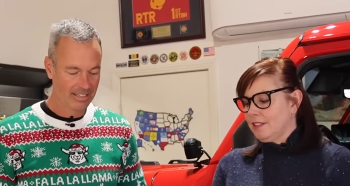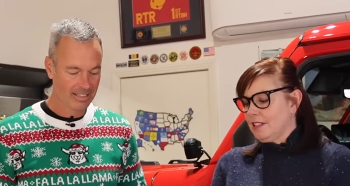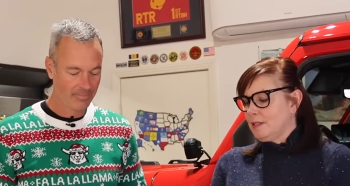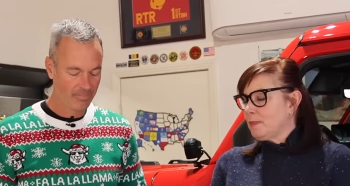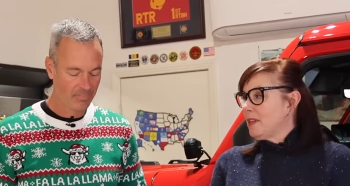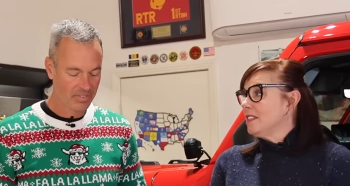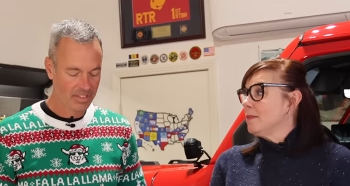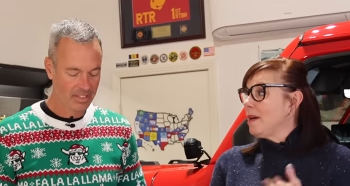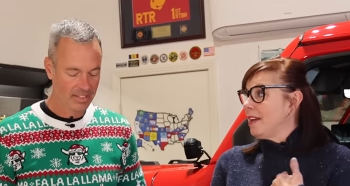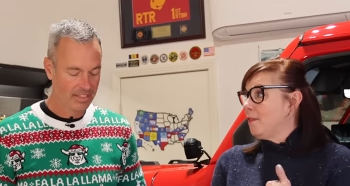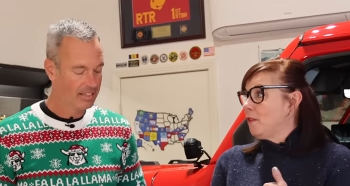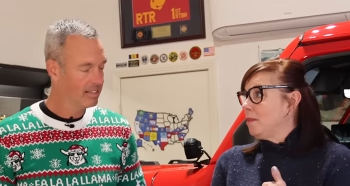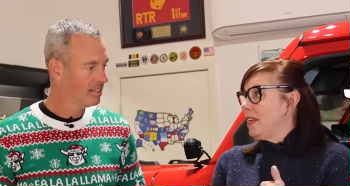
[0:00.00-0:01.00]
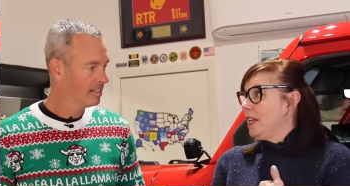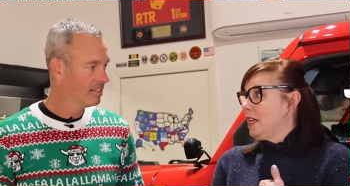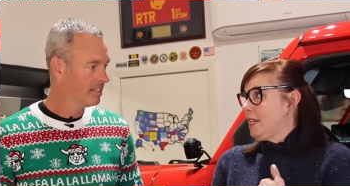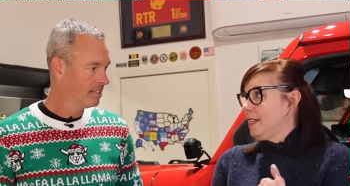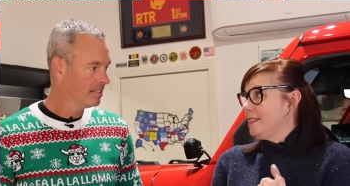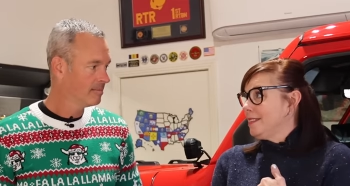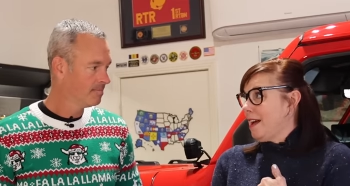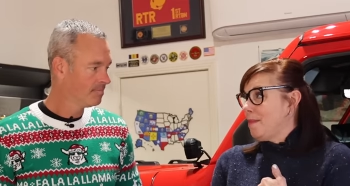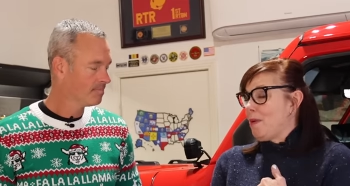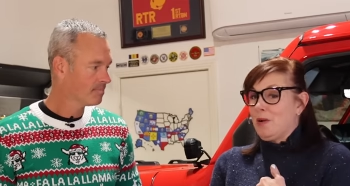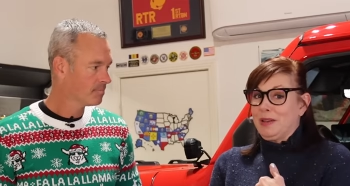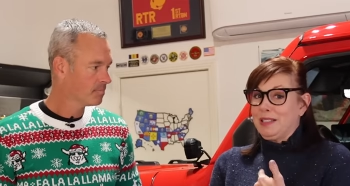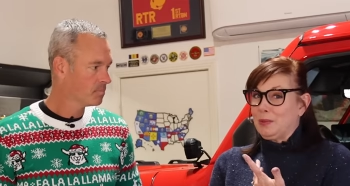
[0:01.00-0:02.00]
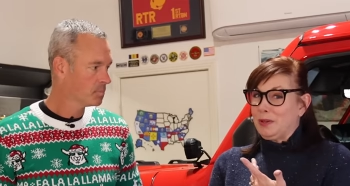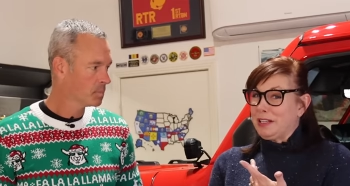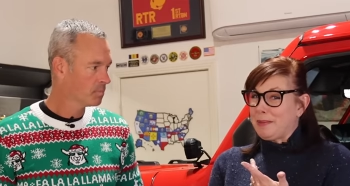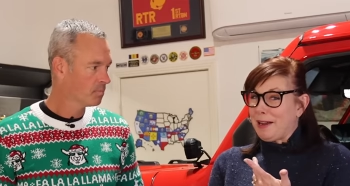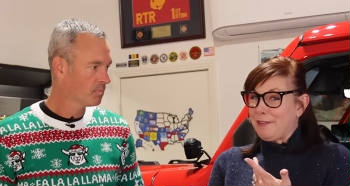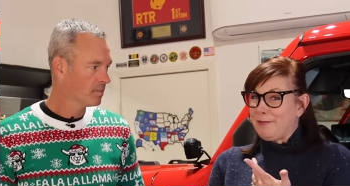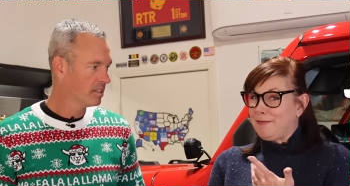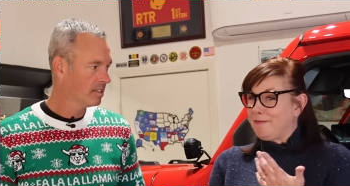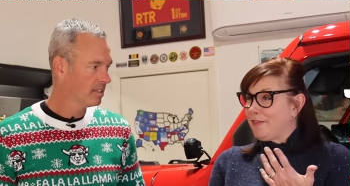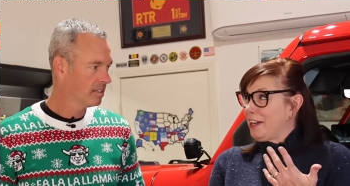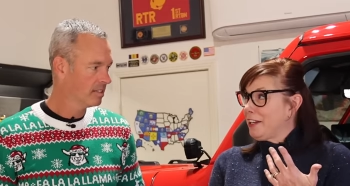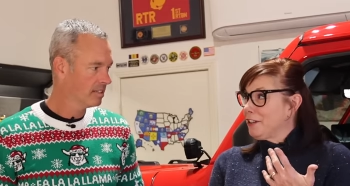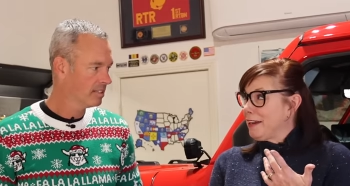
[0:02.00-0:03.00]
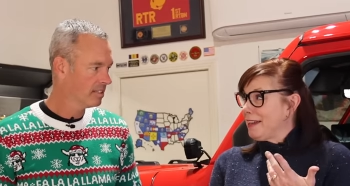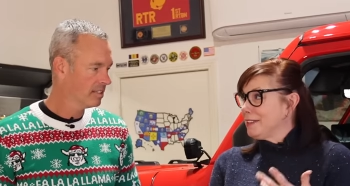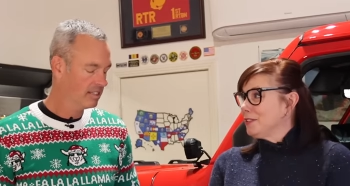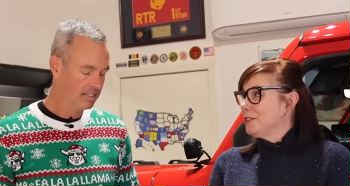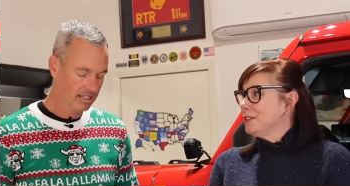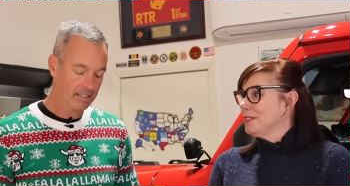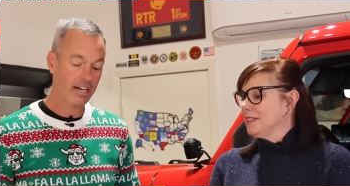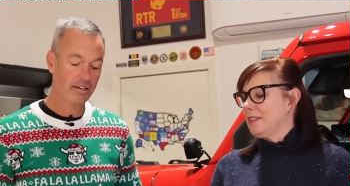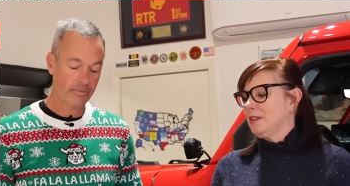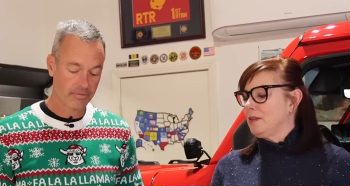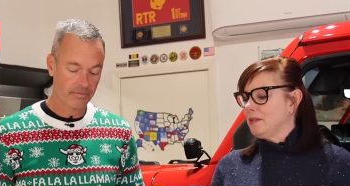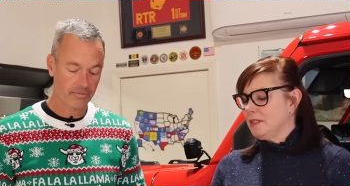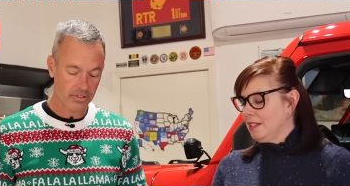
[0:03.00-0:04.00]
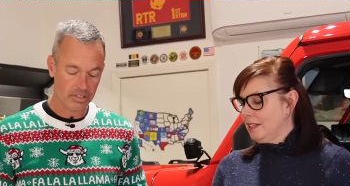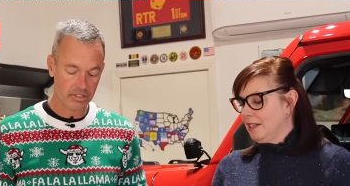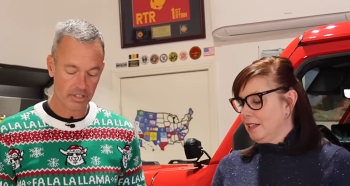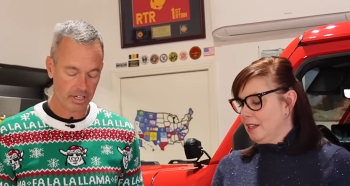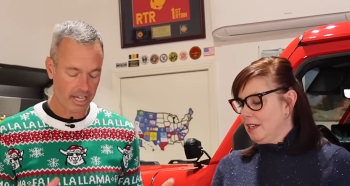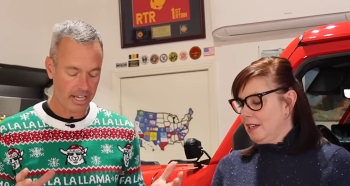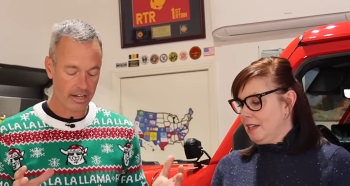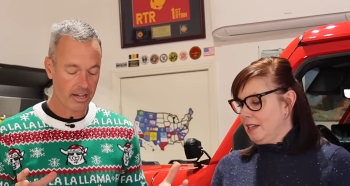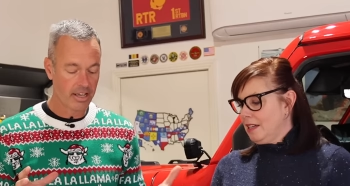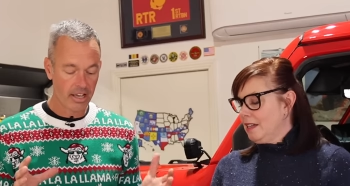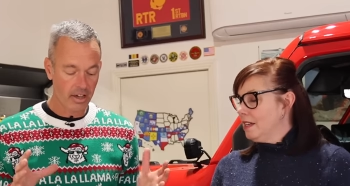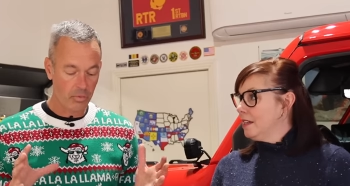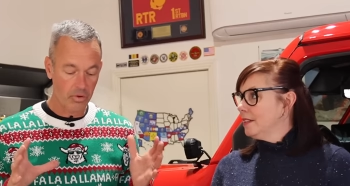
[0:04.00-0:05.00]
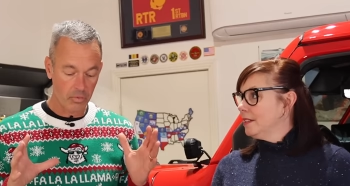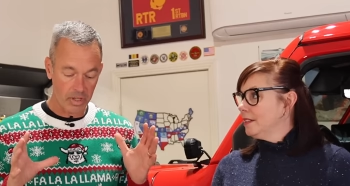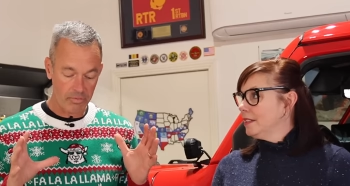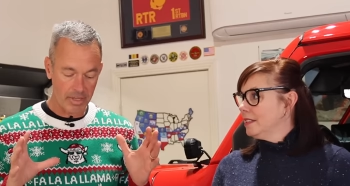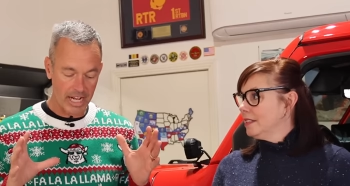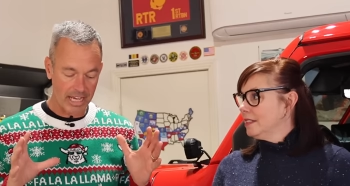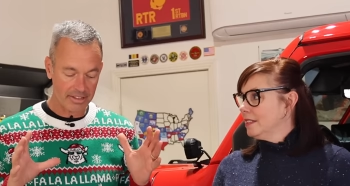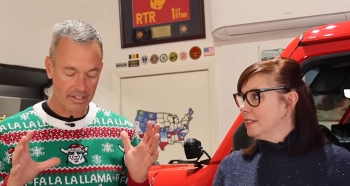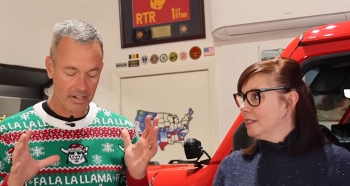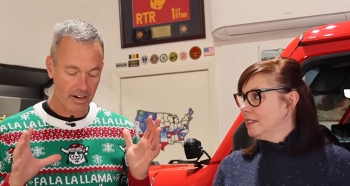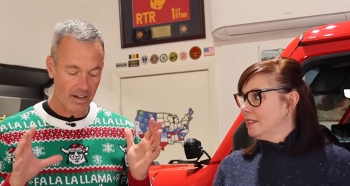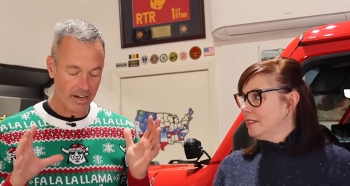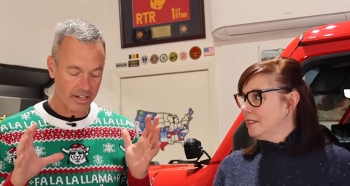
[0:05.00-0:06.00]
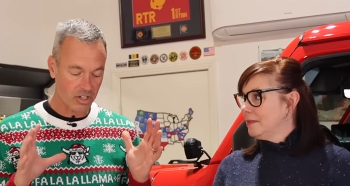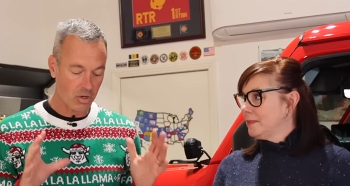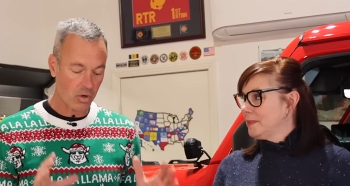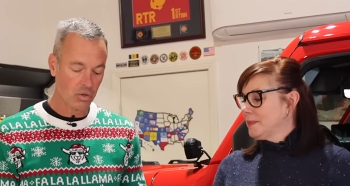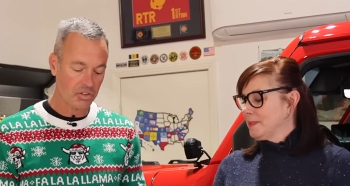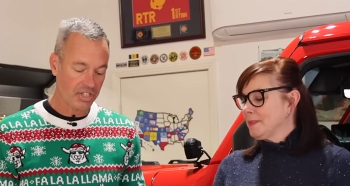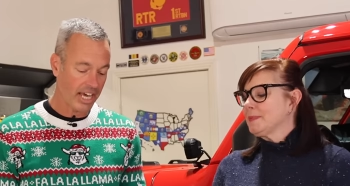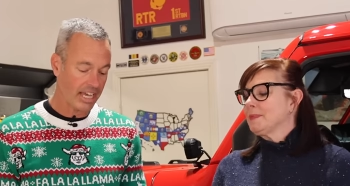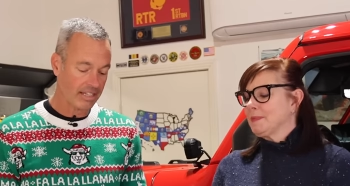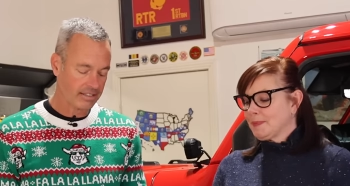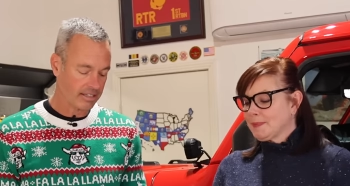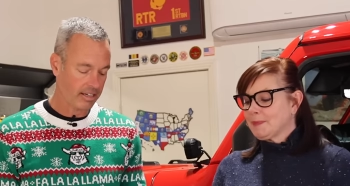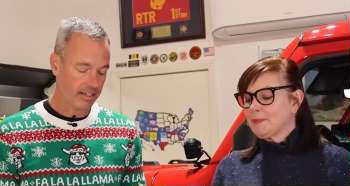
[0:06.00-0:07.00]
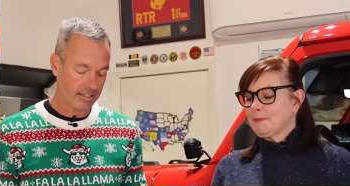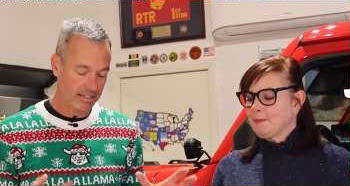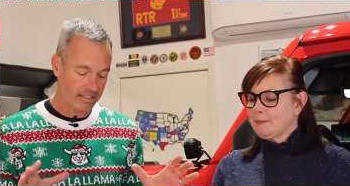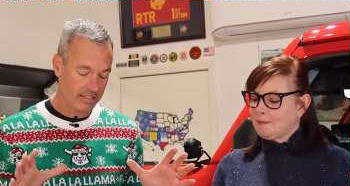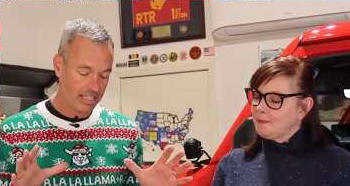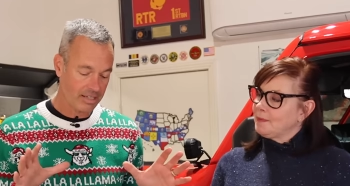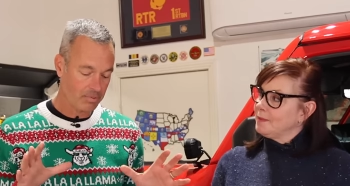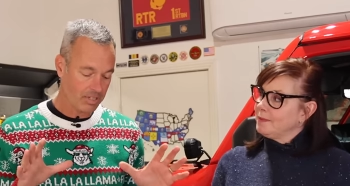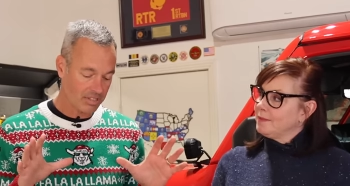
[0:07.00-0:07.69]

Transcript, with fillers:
Speaker 1: it's peace of mind for me because I'm always worried about fire hazard. Yeah, so.
Speaker 2: for sure. And when we've been out there on a cold night, uh, this keeps